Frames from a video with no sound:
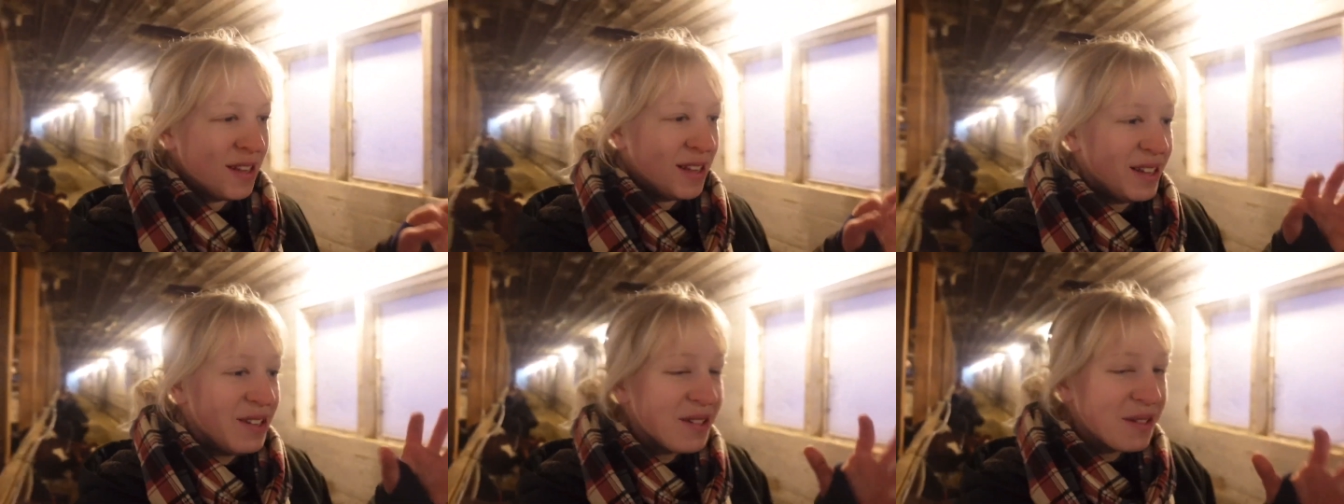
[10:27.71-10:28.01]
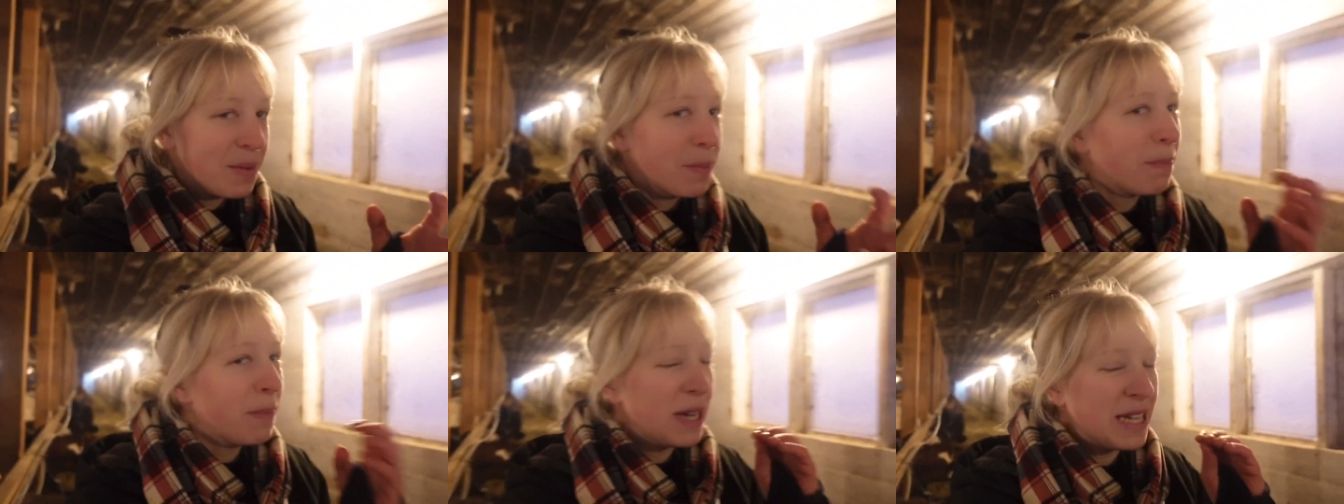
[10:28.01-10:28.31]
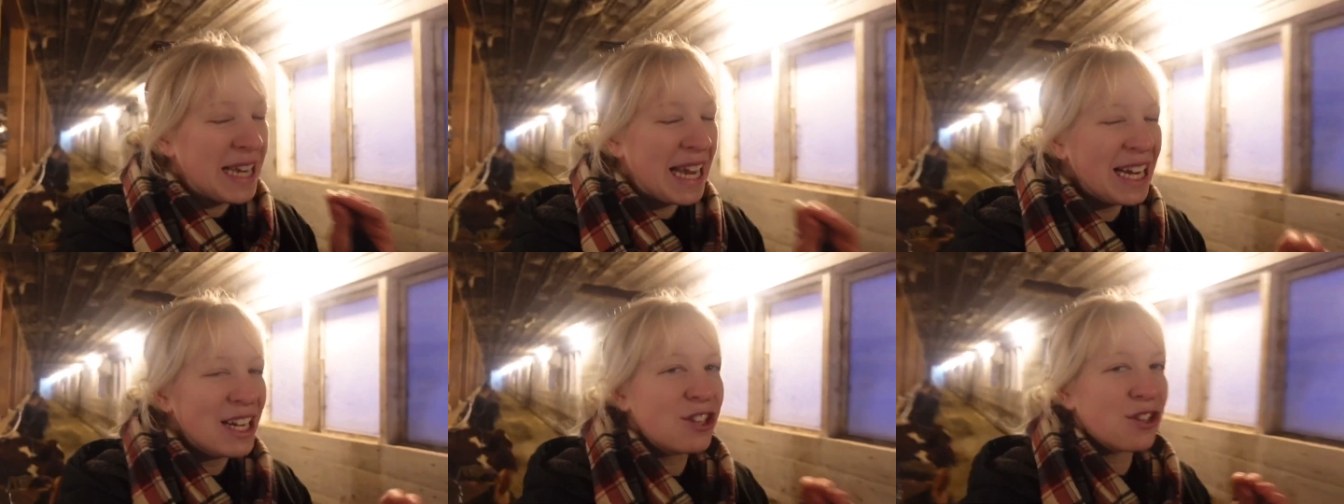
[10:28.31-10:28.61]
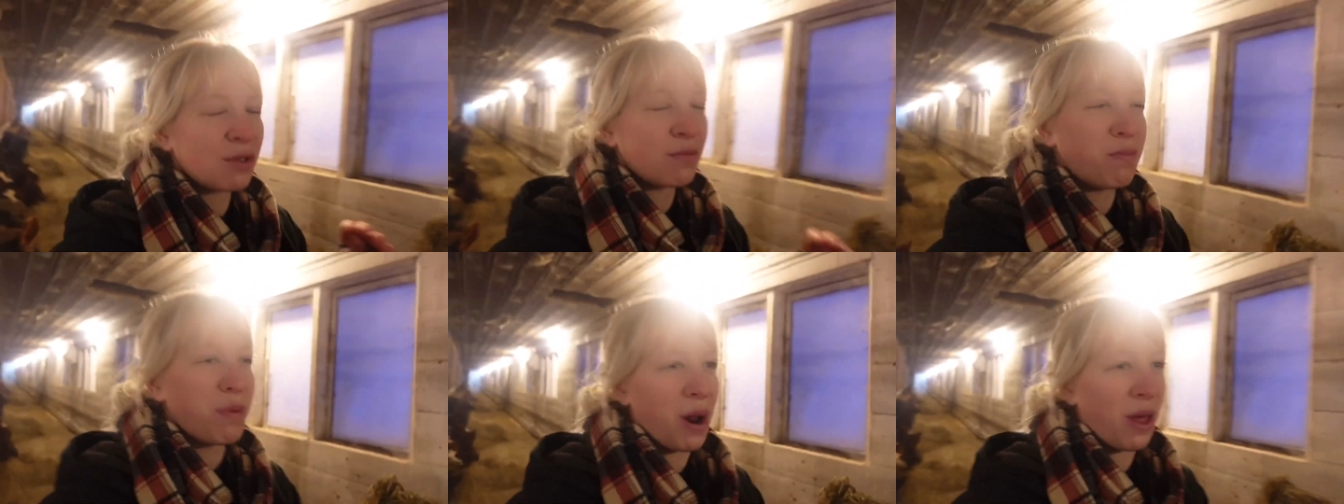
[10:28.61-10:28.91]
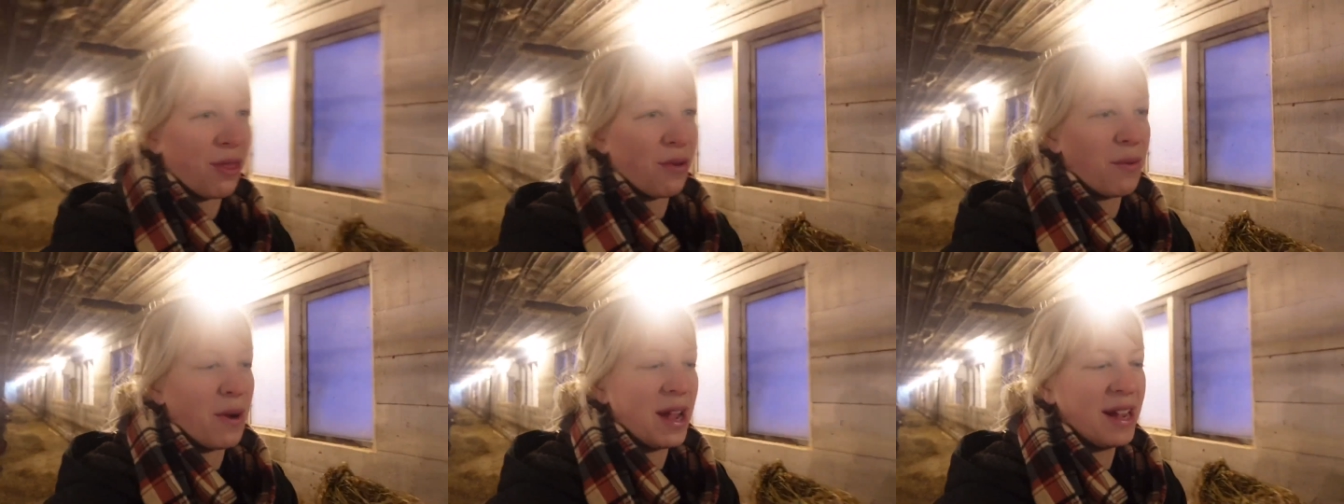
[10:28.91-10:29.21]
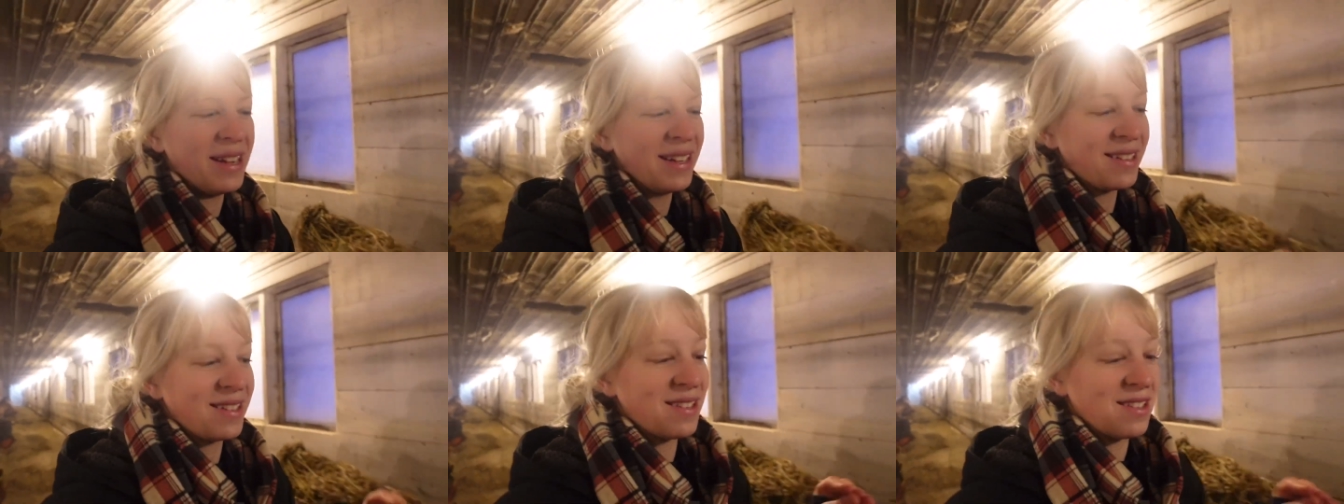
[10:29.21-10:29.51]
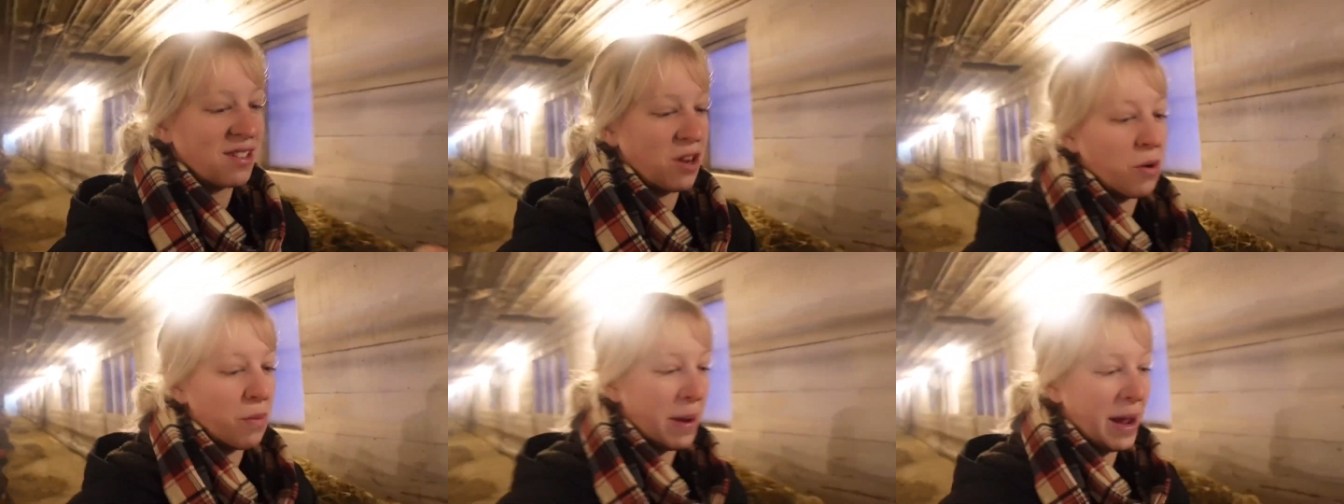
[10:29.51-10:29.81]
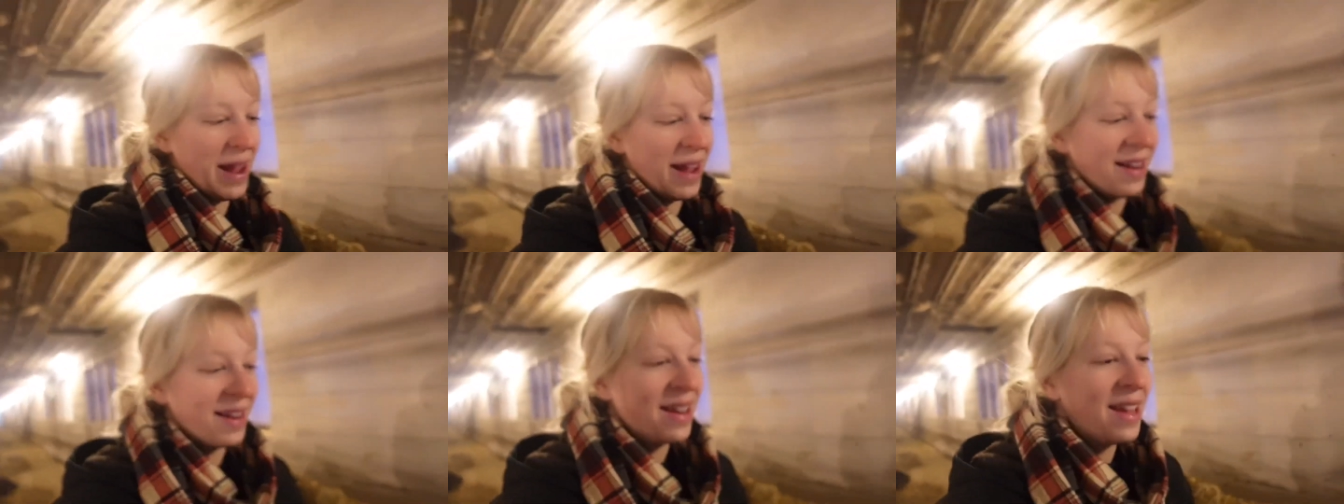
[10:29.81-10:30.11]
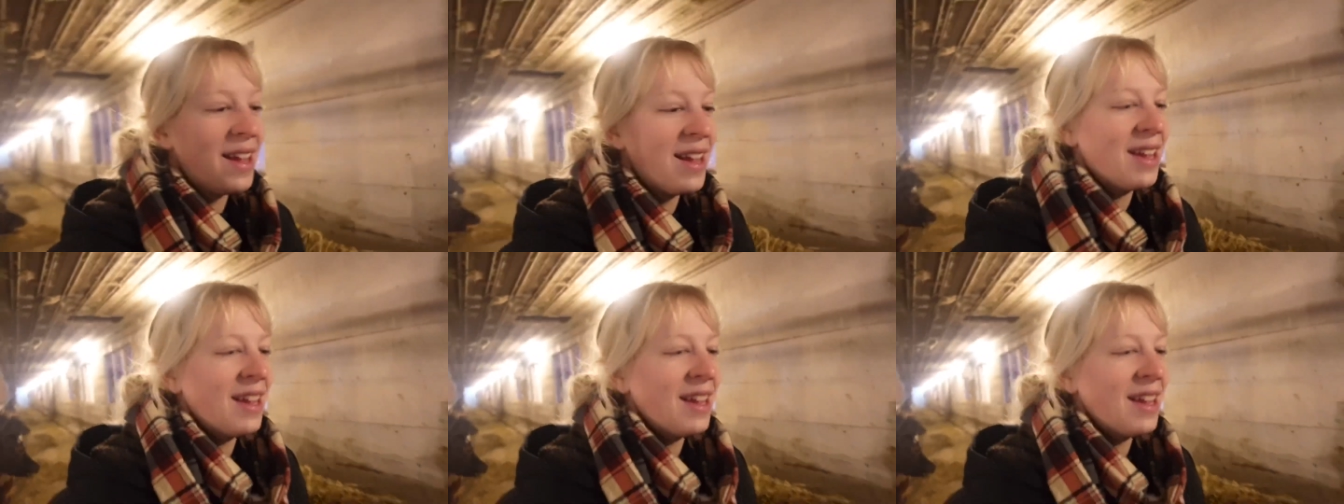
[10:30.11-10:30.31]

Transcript: You, it takes your breath away, it's so bad.